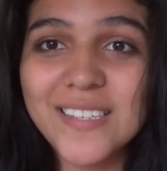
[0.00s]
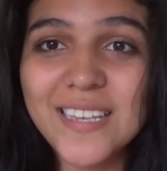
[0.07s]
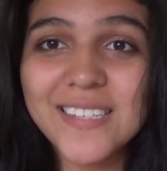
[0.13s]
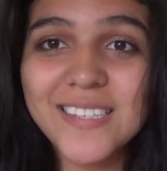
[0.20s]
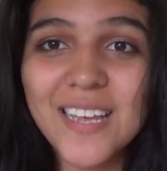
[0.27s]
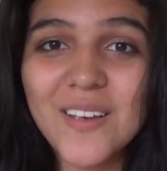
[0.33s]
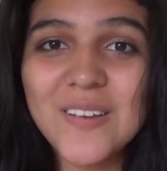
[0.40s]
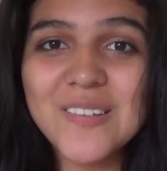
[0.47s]
it
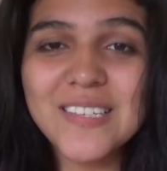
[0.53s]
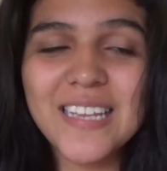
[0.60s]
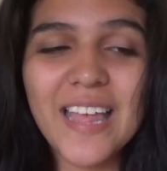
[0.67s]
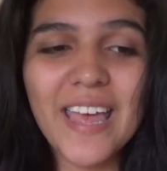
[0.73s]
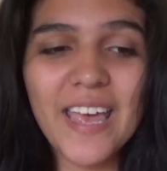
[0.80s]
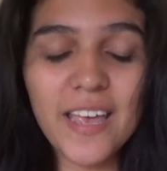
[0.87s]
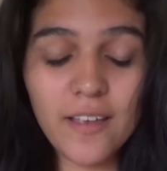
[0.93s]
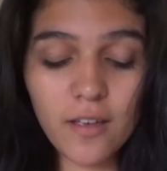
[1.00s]
sounds
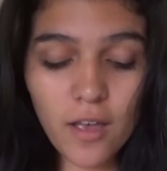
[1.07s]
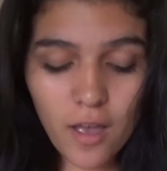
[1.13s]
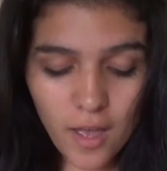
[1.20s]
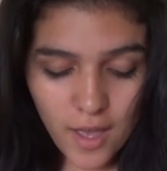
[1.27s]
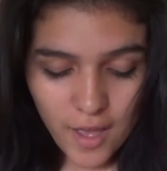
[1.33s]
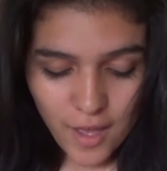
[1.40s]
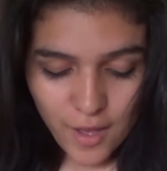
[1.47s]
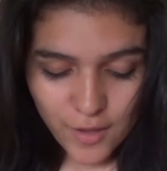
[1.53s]
like
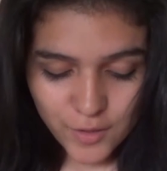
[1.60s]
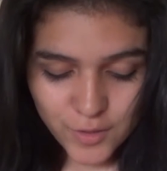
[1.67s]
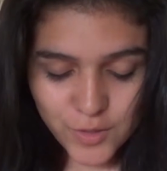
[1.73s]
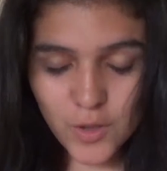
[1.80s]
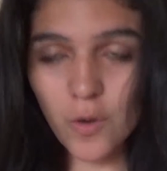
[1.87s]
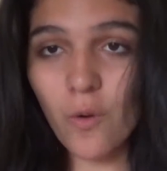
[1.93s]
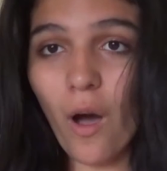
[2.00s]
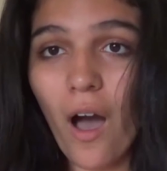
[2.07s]

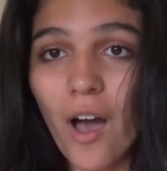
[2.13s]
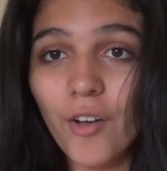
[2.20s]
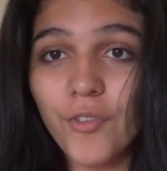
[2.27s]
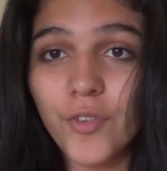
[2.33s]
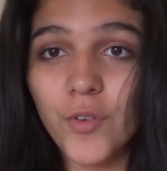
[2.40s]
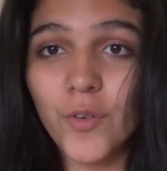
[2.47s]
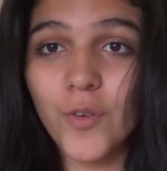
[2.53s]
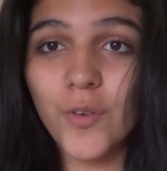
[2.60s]
so
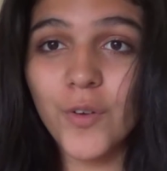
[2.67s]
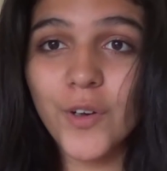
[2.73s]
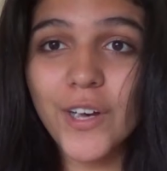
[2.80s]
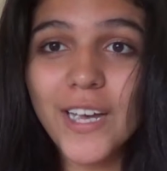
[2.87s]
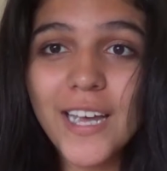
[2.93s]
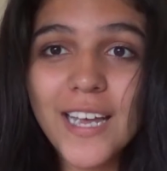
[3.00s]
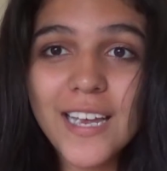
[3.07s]
awful.